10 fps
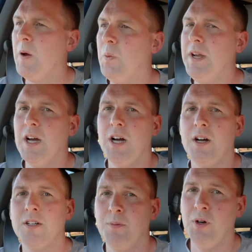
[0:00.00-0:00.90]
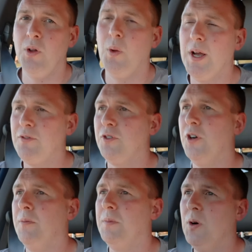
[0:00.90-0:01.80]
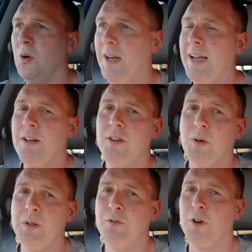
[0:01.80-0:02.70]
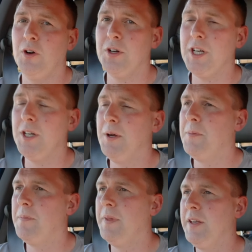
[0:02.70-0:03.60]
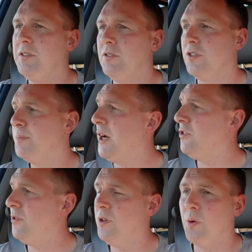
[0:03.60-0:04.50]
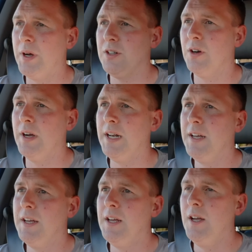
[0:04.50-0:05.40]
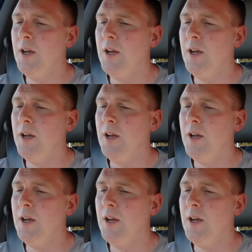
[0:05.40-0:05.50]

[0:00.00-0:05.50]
We are coming all the way from Orlando in Florida. This is a special that we're doing.